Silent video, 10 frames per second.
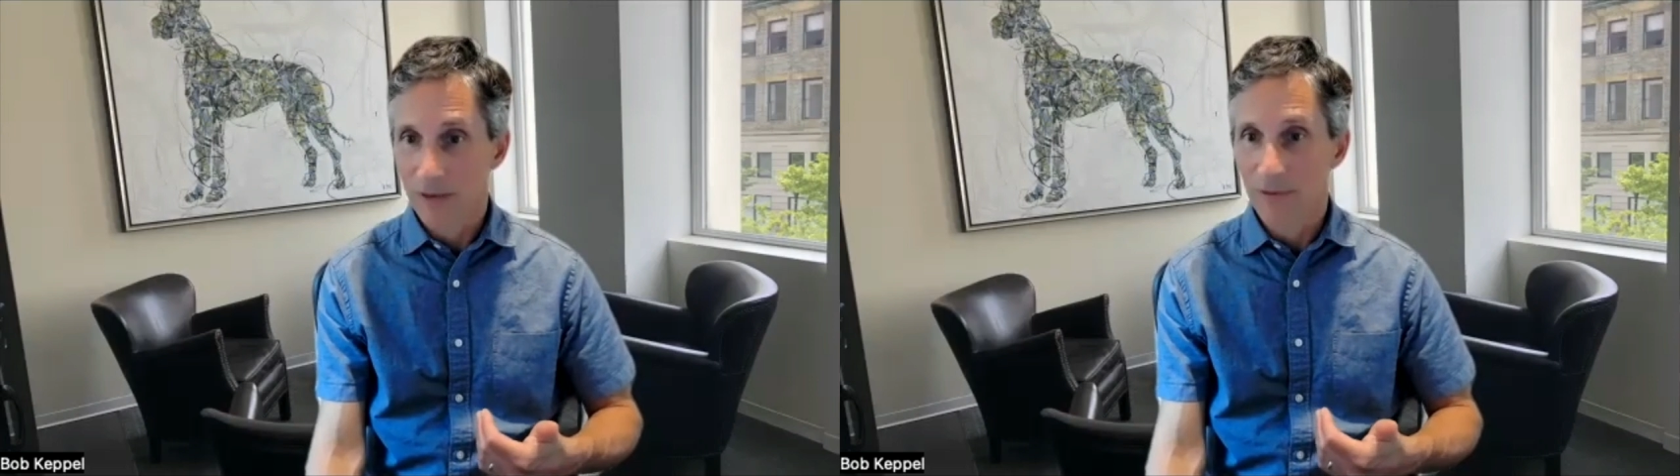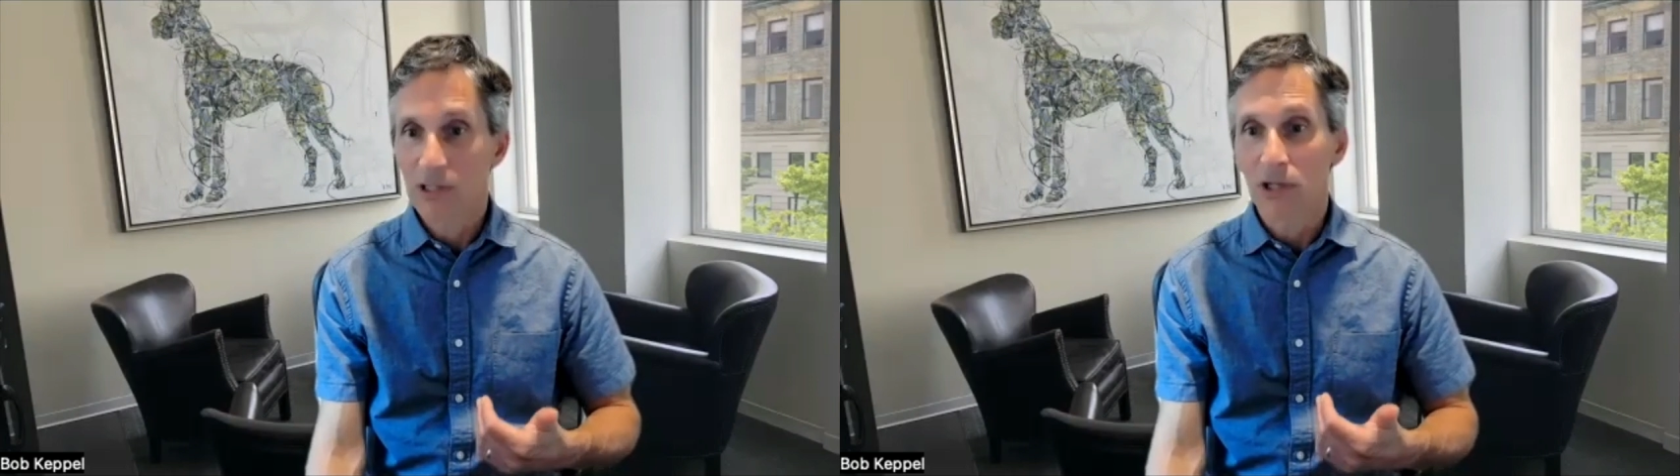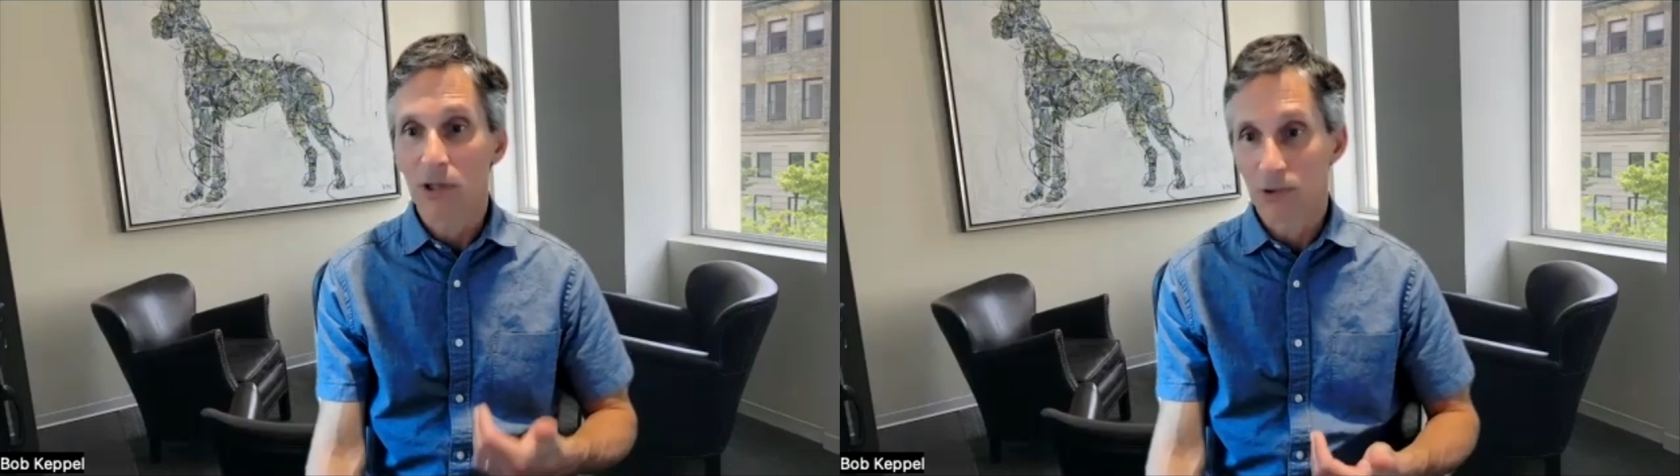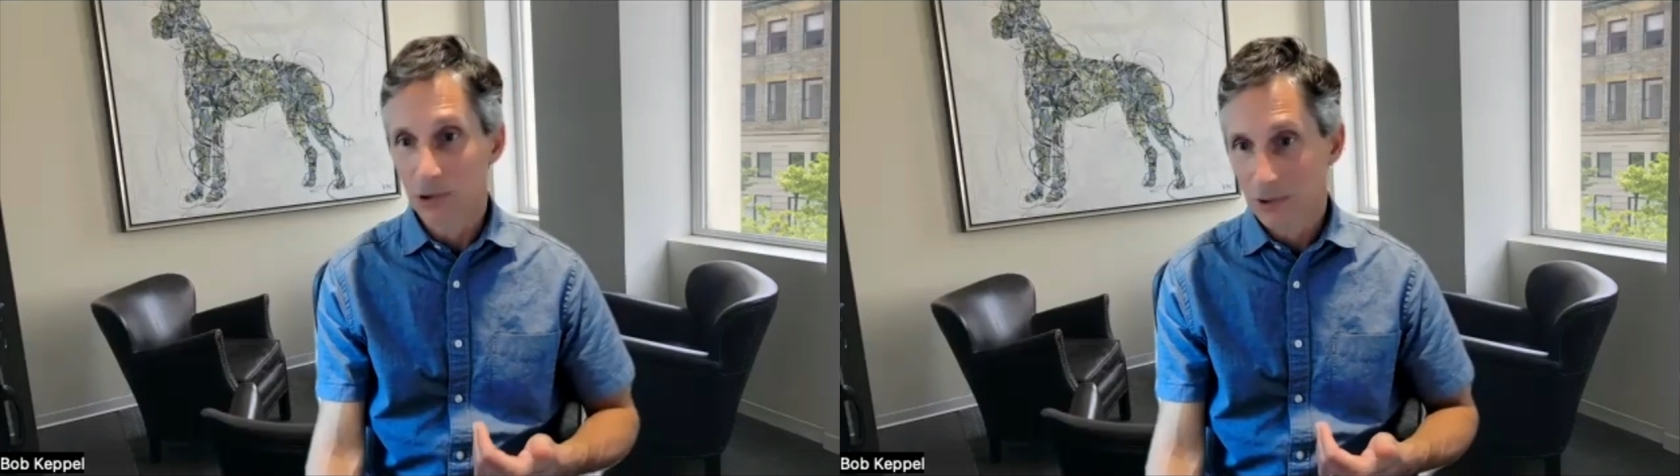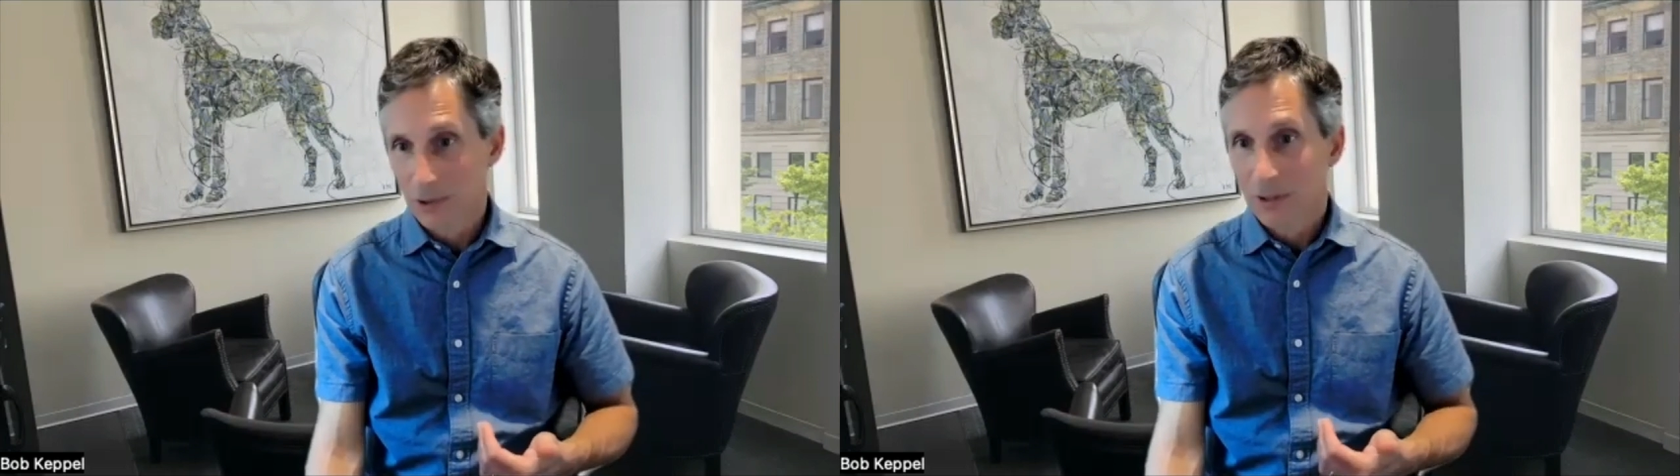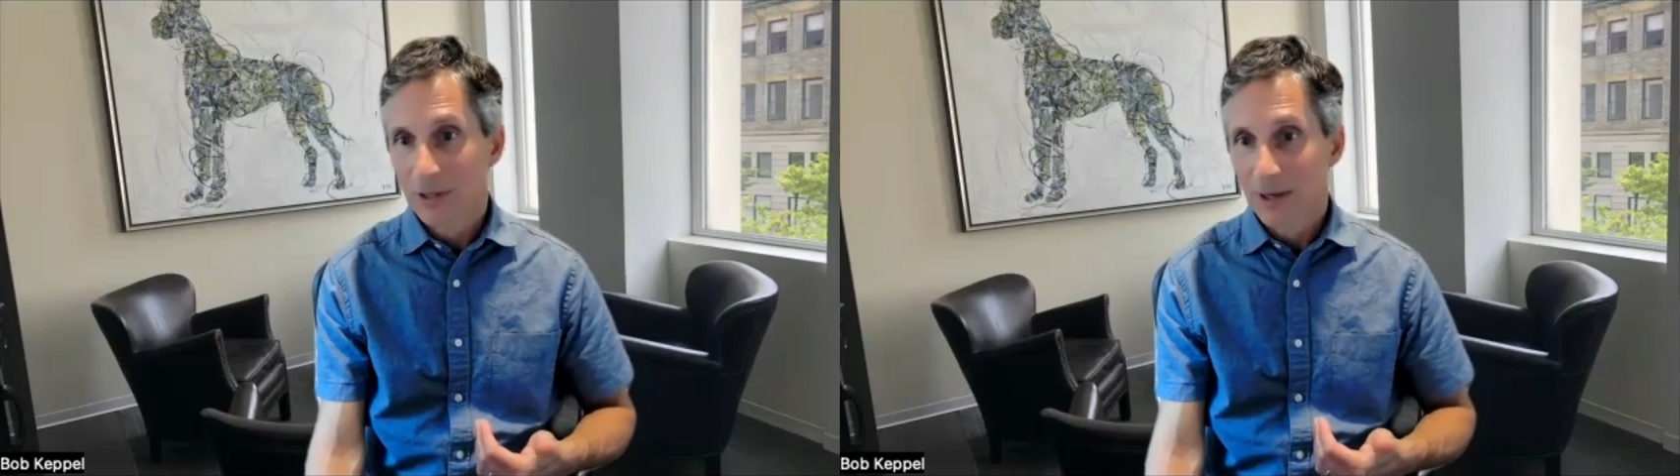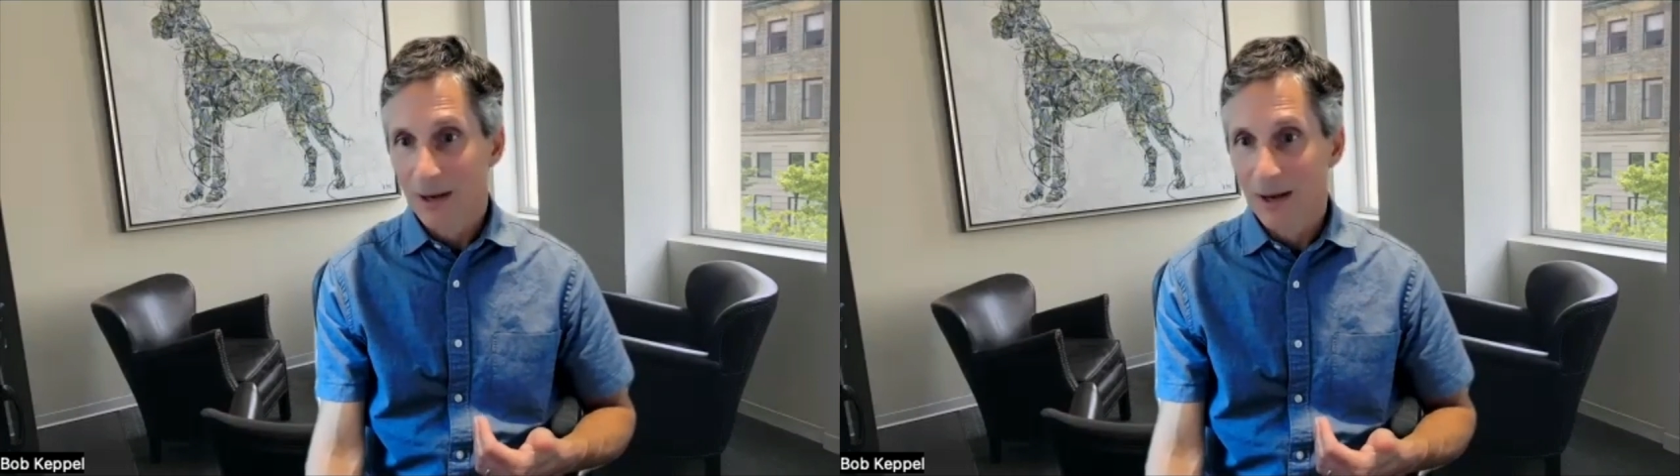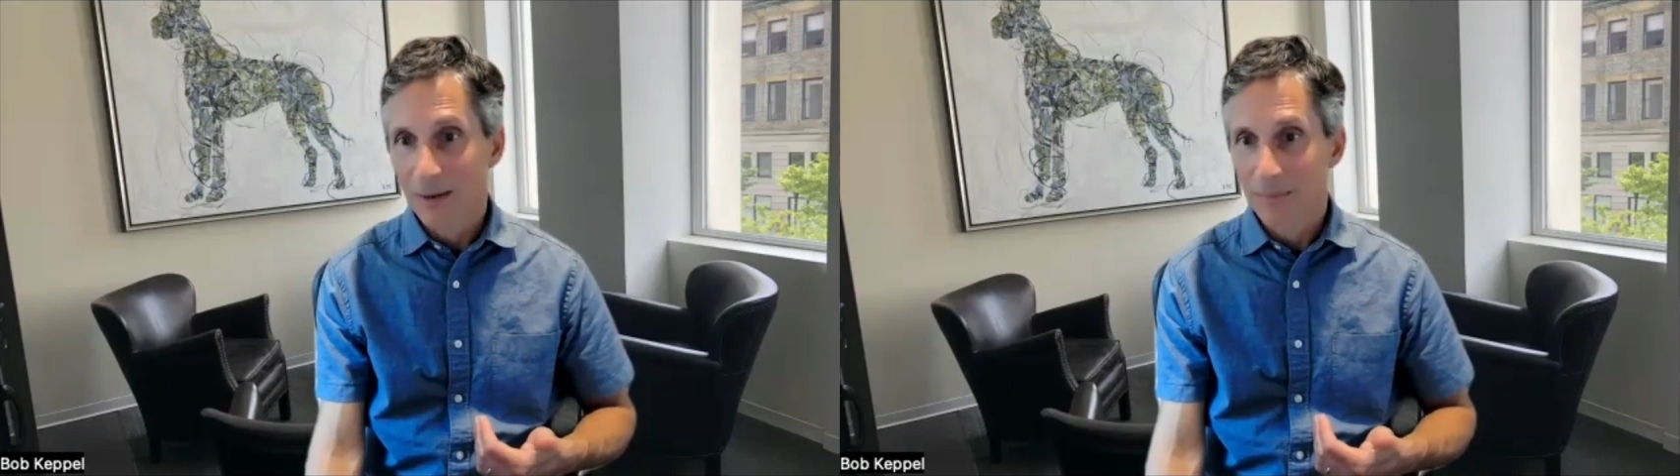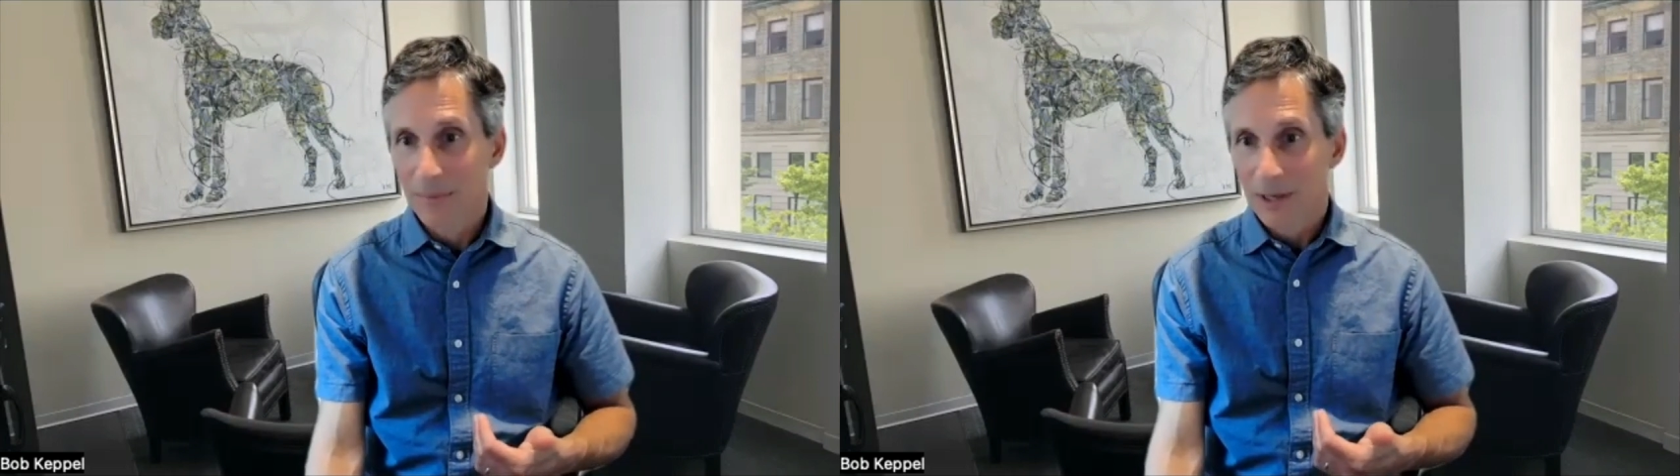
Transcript: is huge um,